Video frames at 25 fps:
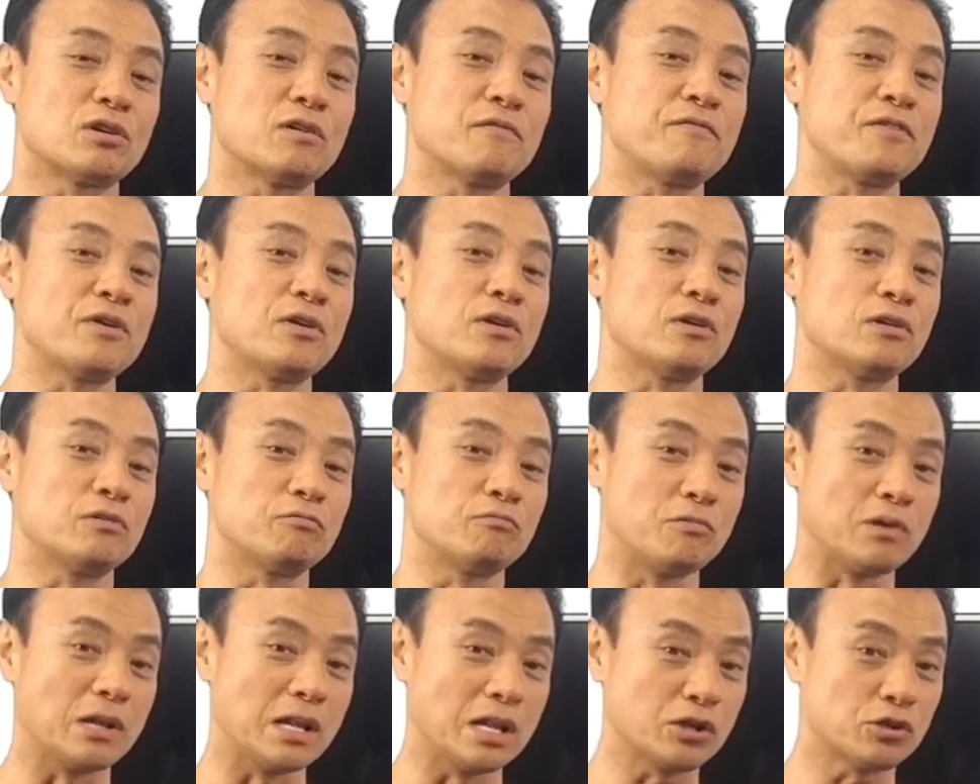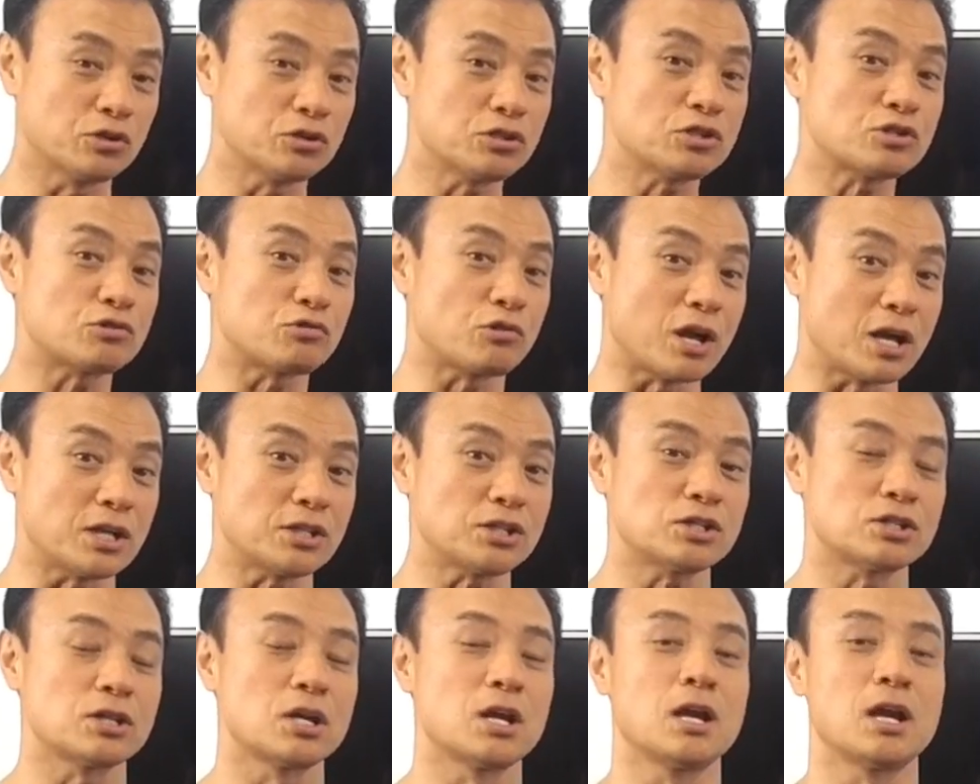going to feel really good
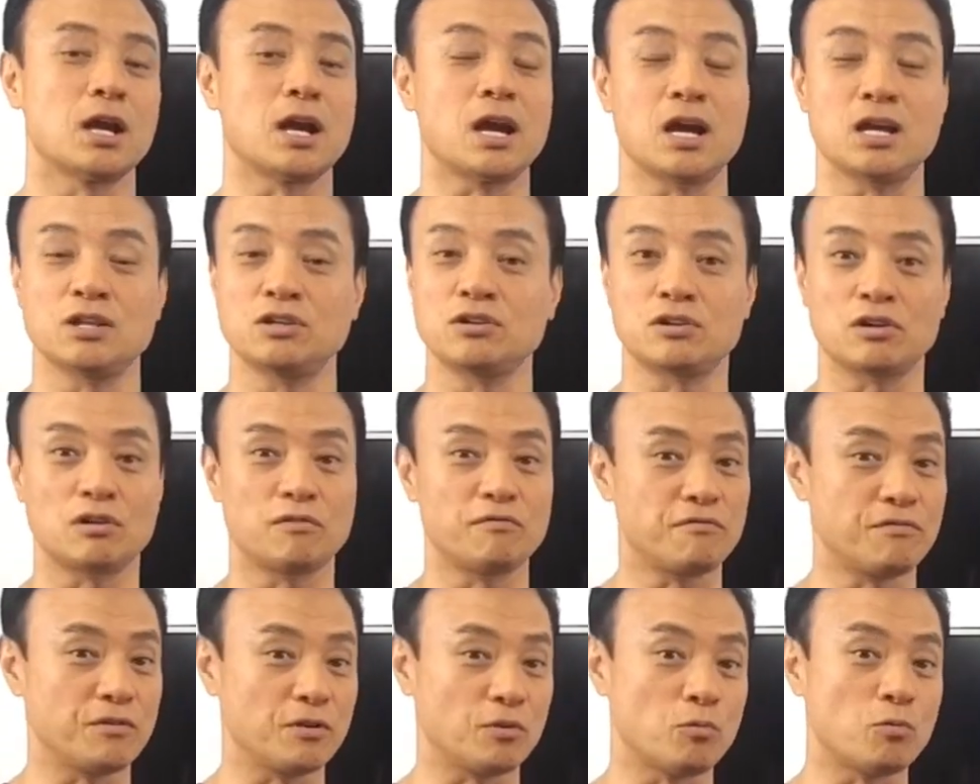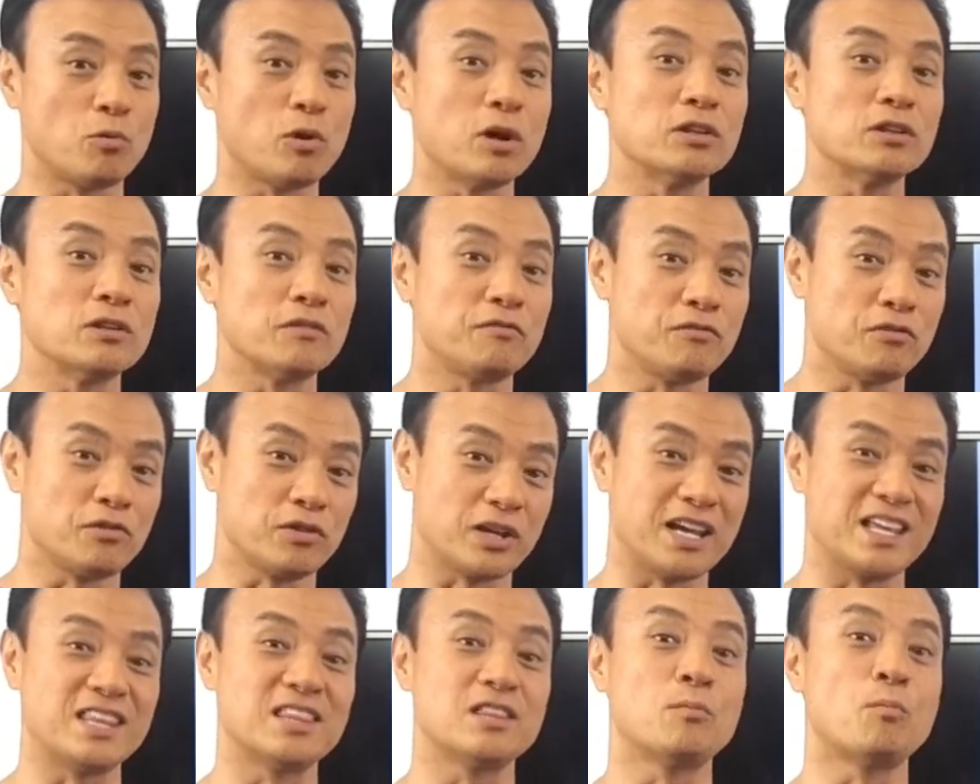stretch, and you're going to feel wonderful
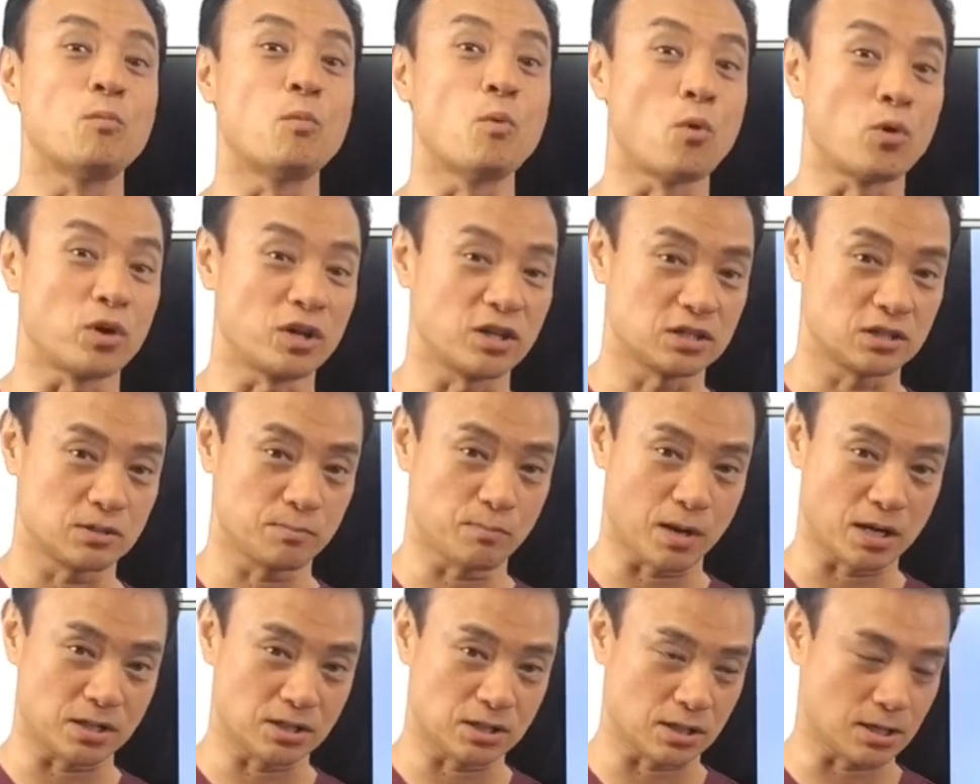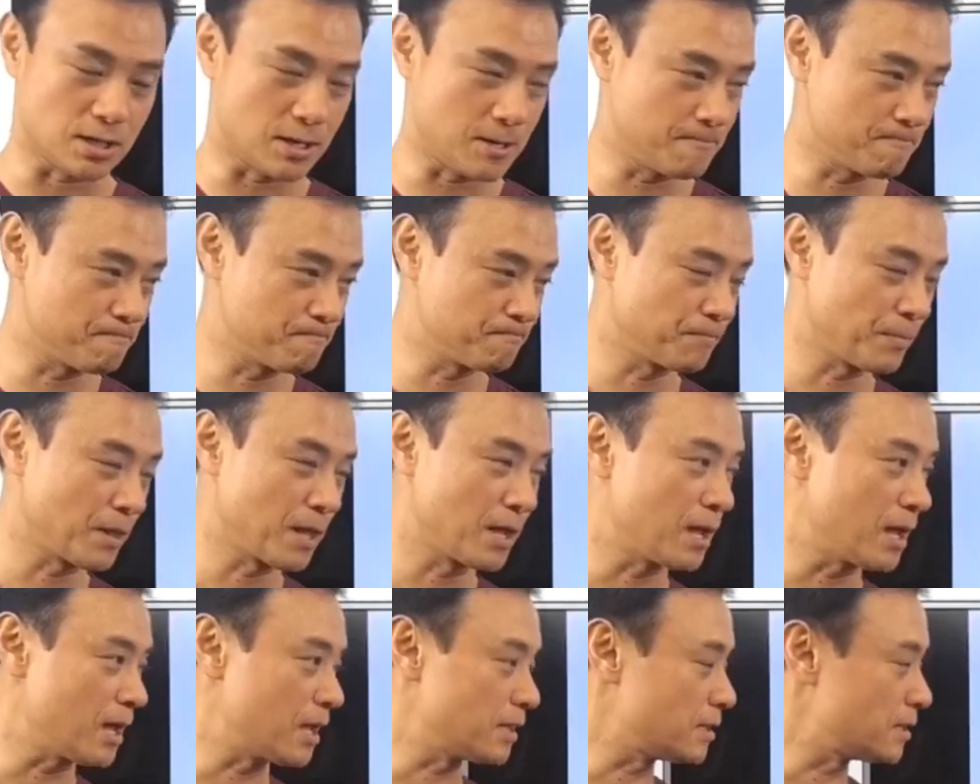in the morning especially.
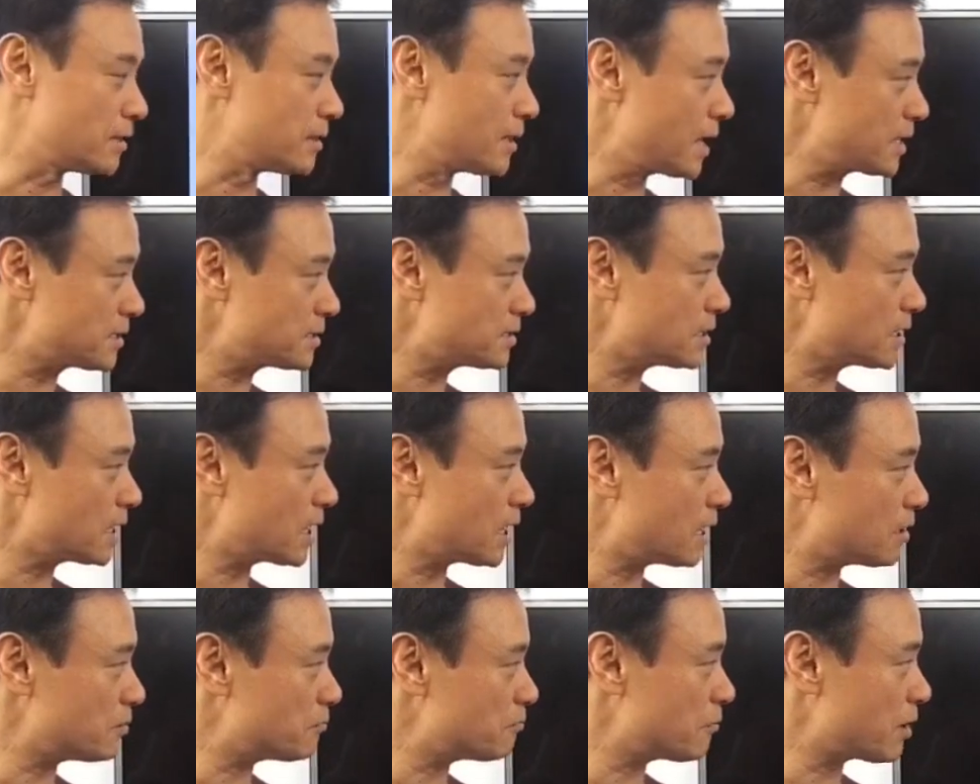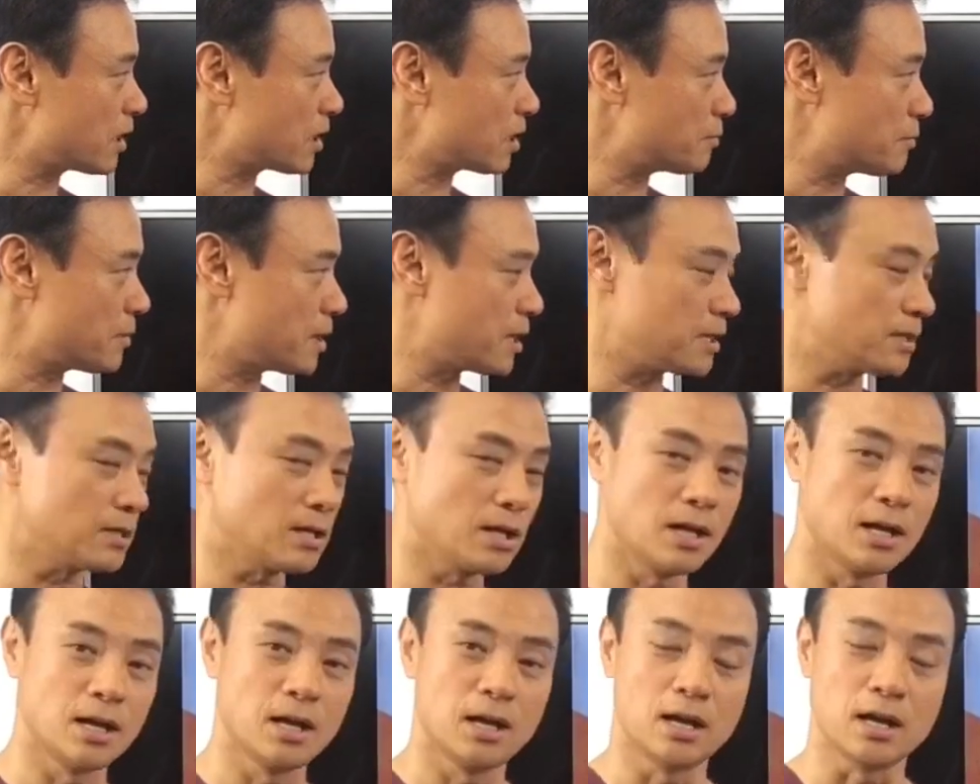And the next thing I
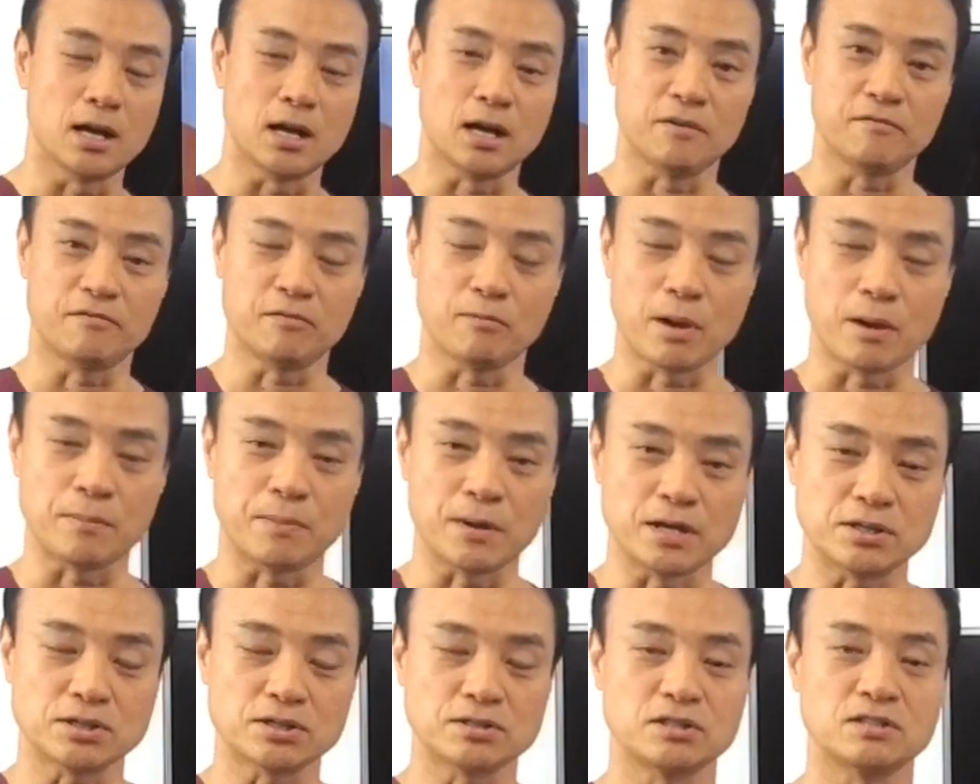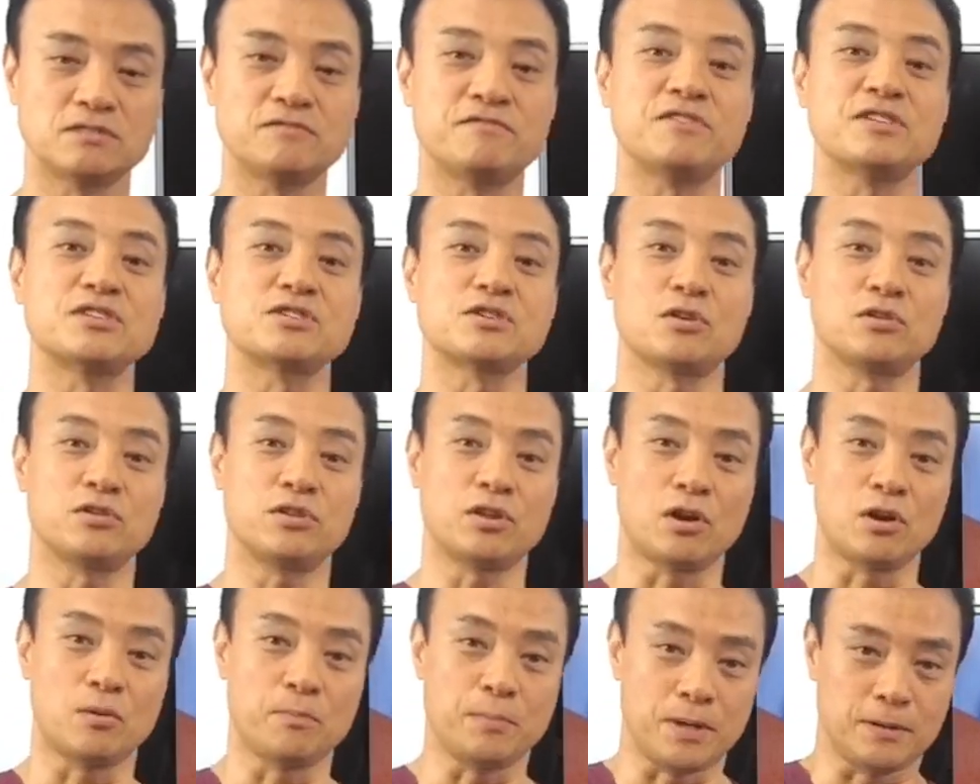recommend for my patient is physical
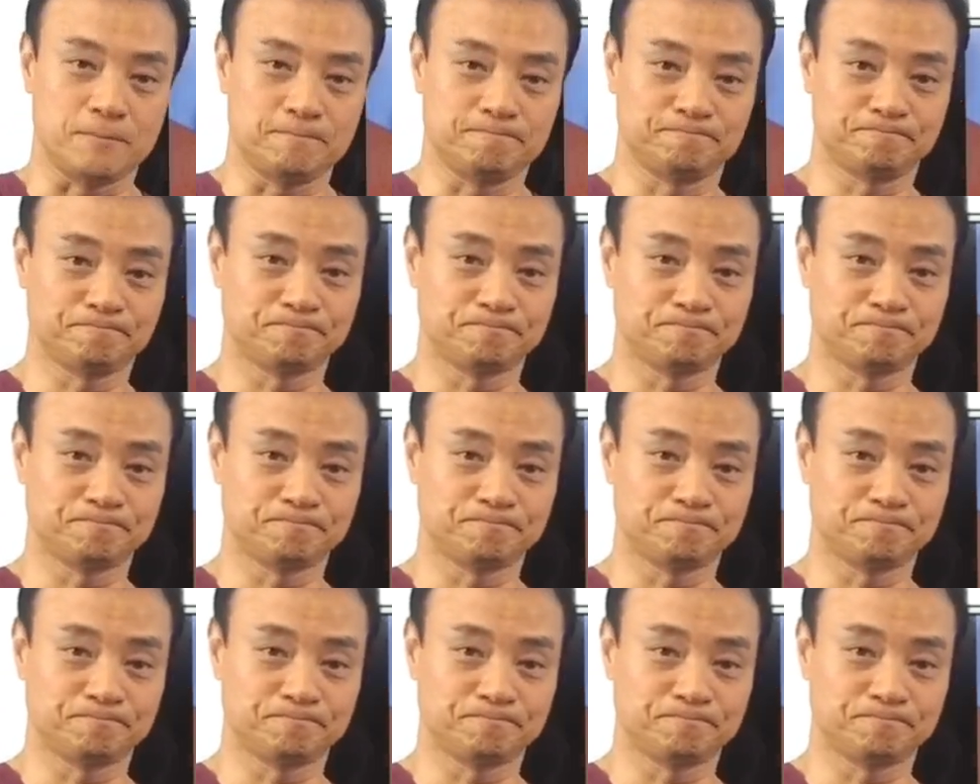therapy.